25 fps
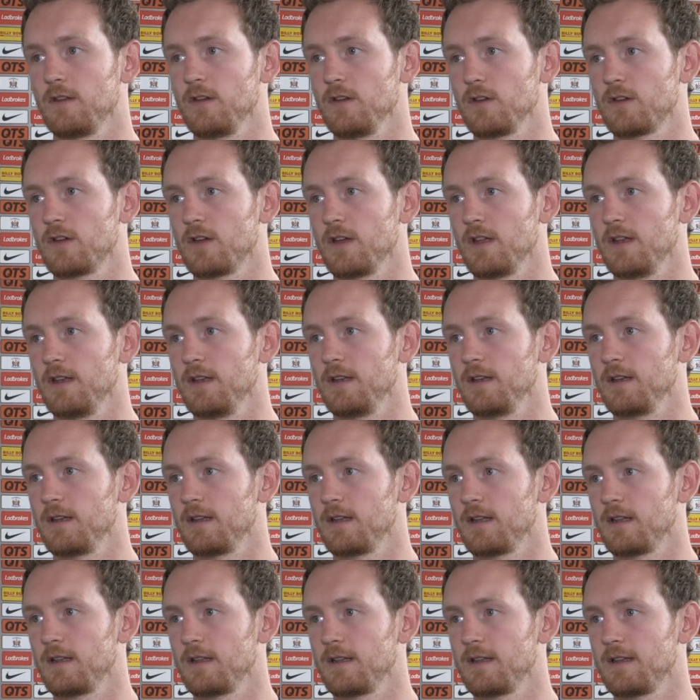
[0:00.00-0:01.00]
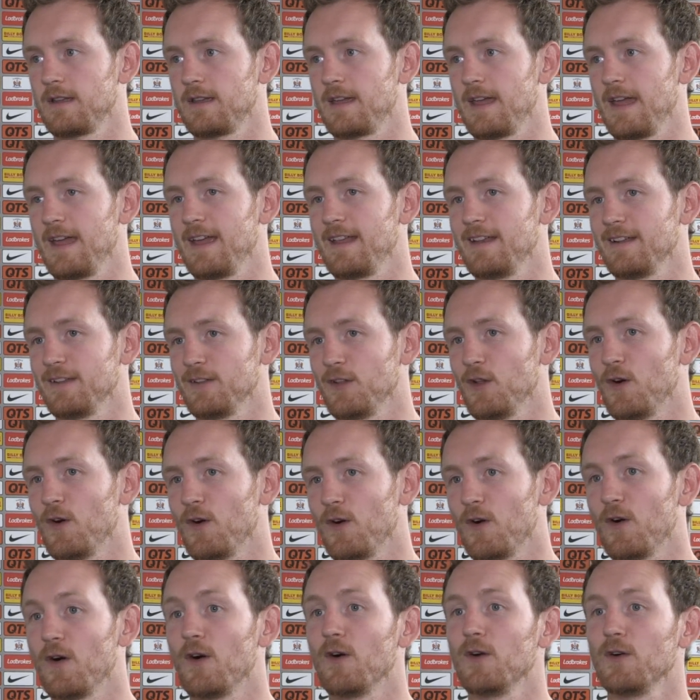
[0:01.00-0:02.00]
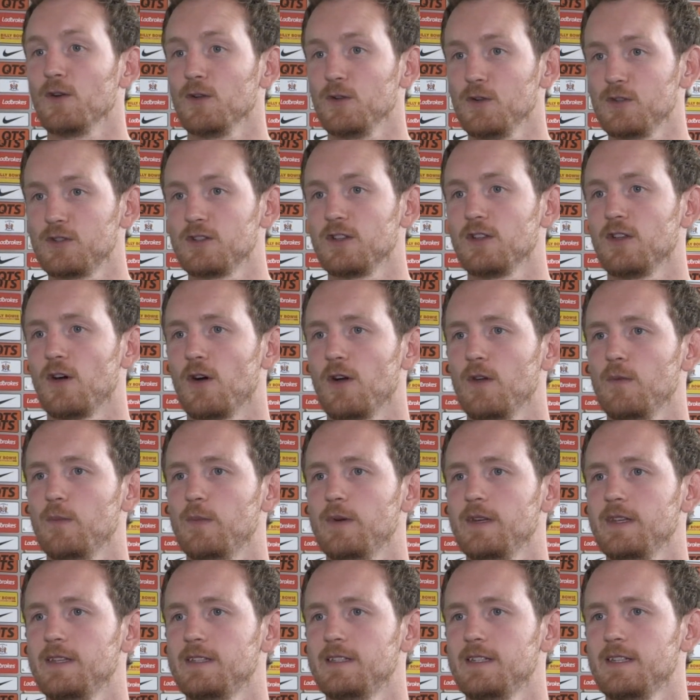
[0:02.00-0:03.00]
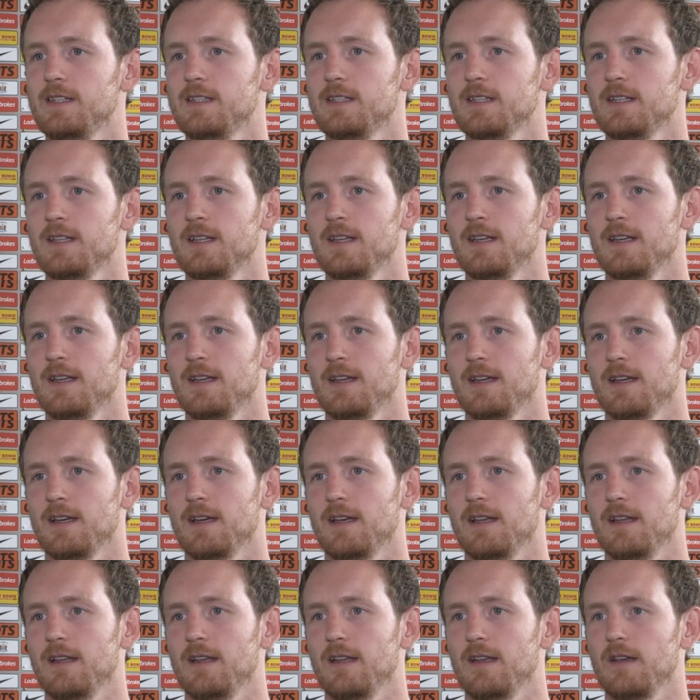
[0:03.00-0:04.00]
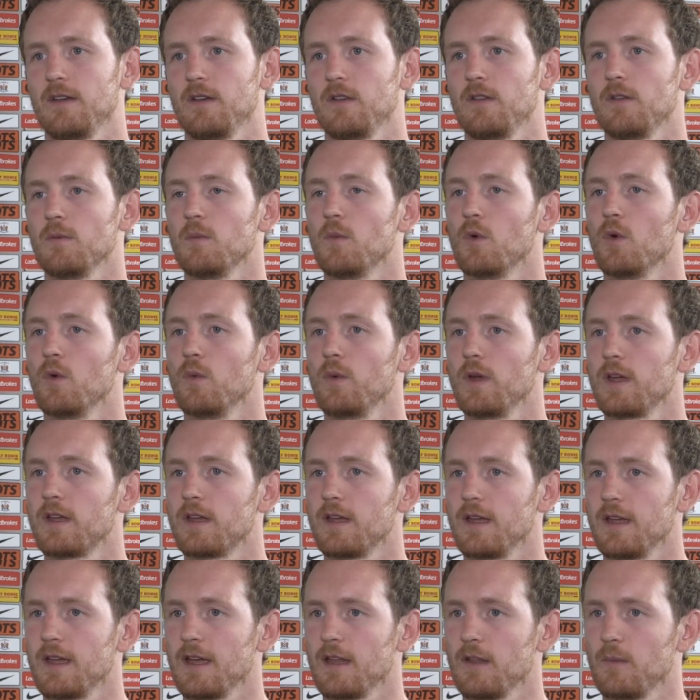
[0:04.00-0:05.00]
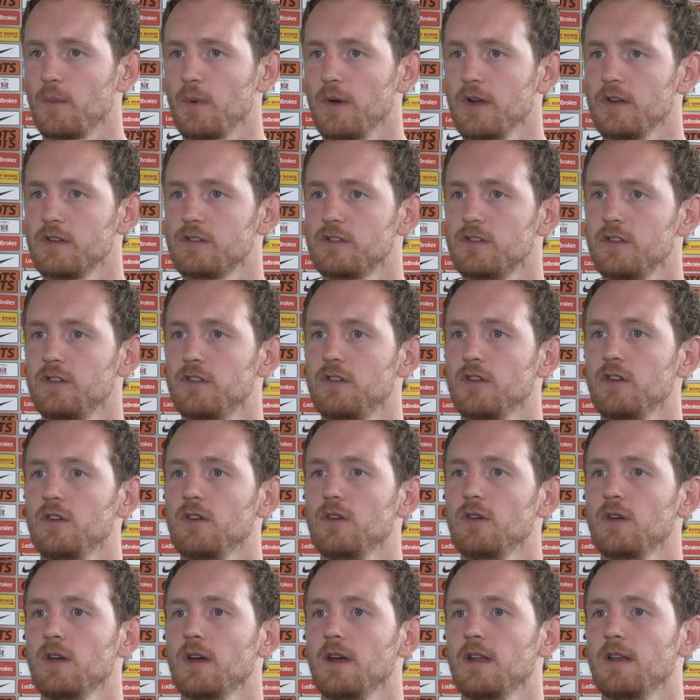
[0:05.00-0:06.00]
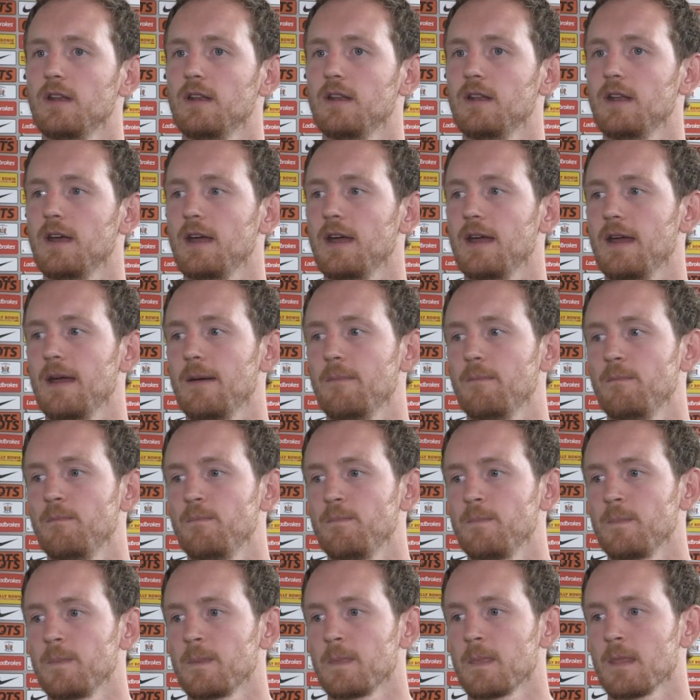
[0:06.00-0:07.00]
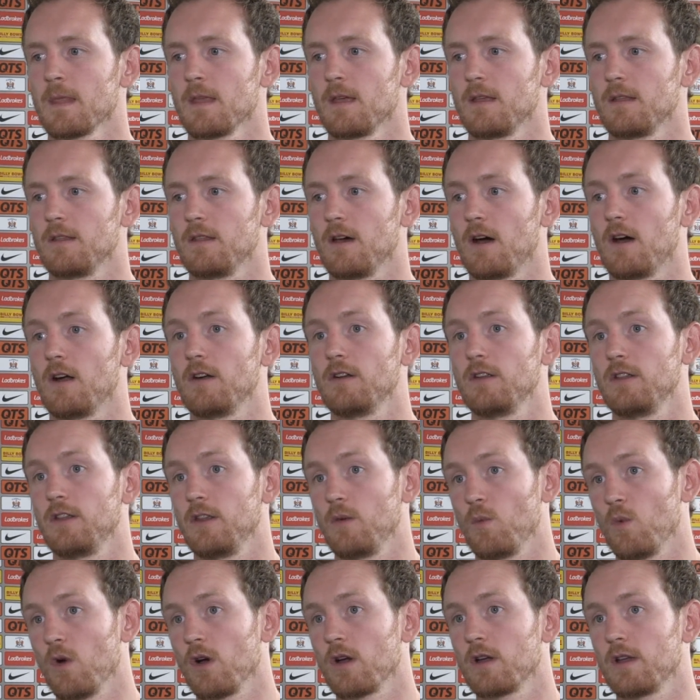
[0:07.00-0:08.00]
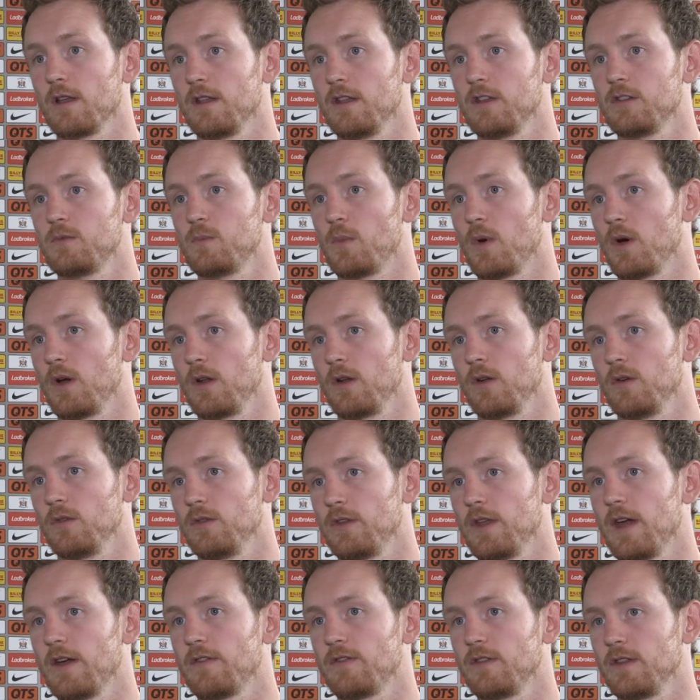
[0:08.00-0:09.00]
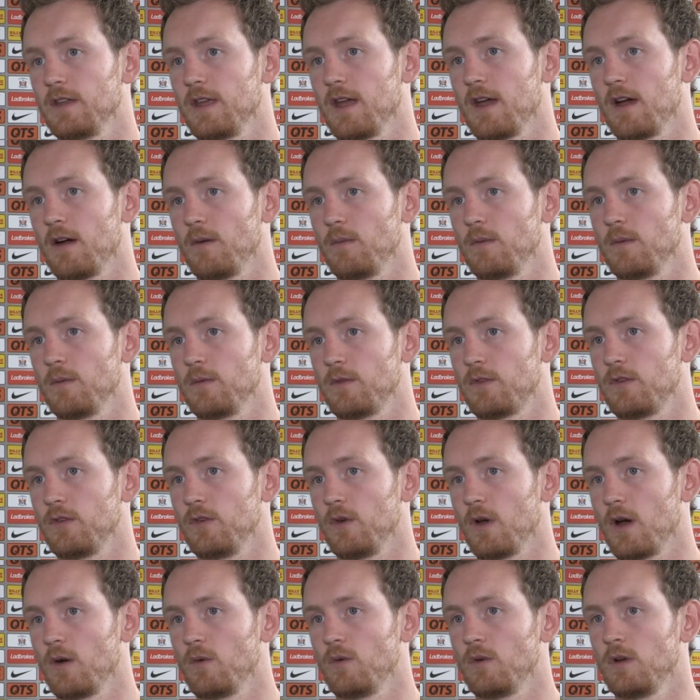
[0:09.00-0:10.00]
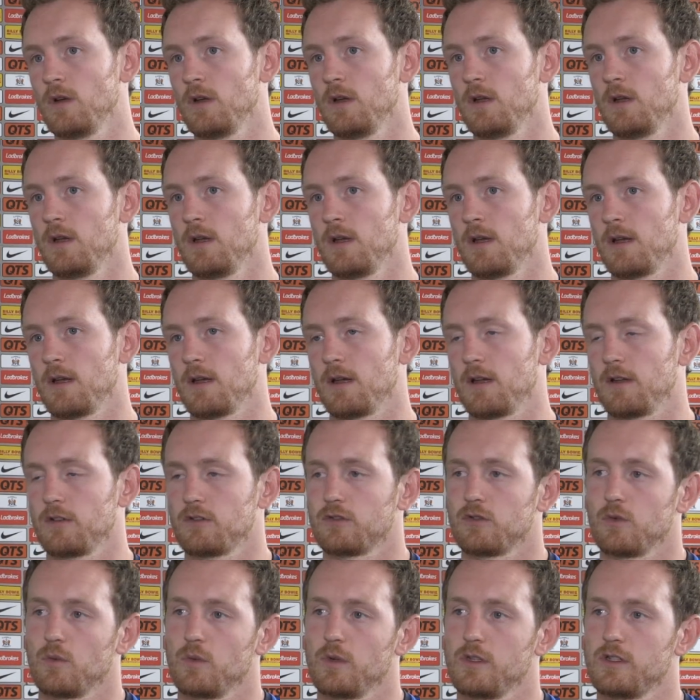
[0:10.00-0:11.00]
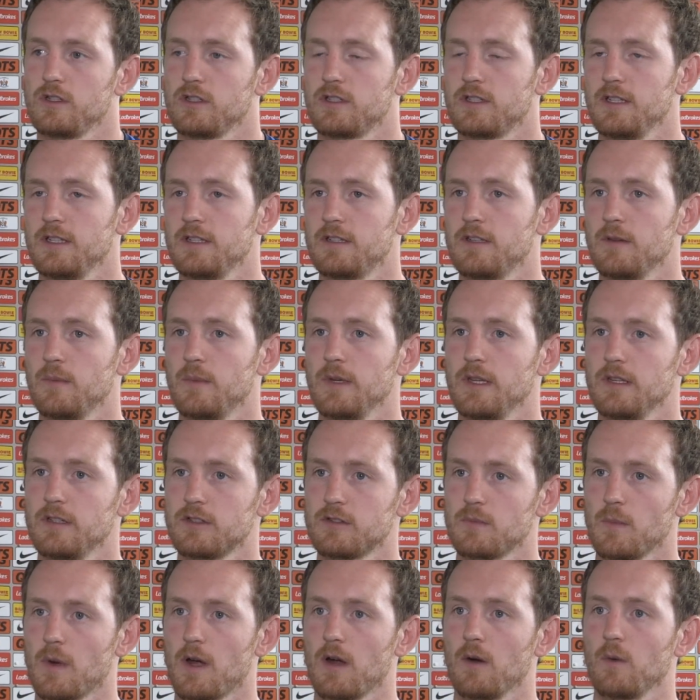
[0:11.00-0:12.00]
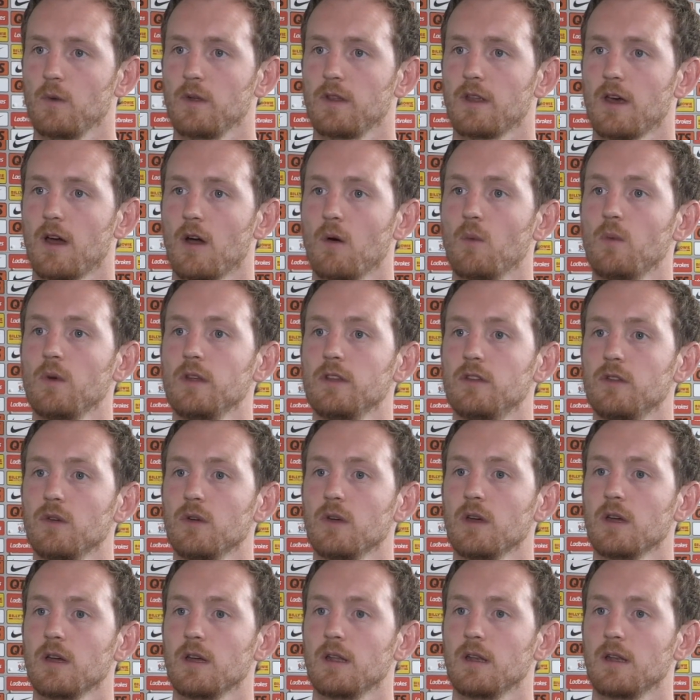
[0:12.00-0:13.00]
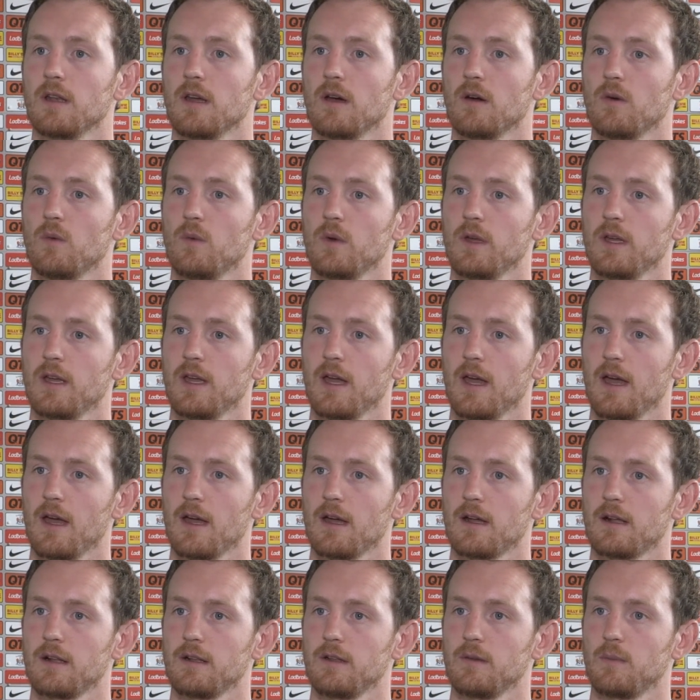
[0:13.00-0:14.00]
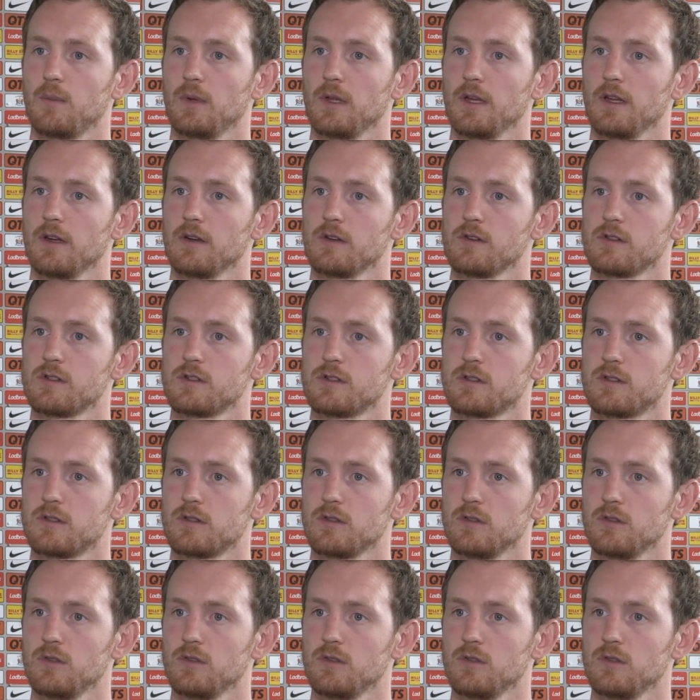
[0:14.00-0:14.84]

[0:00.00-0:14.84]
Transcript: You can gain a lot or lose a lot in pre-season, and the more we can get the players to do, and the harder they work at this point, will definitely help them throughout. So we just need to be smart with how we do it and how we get the players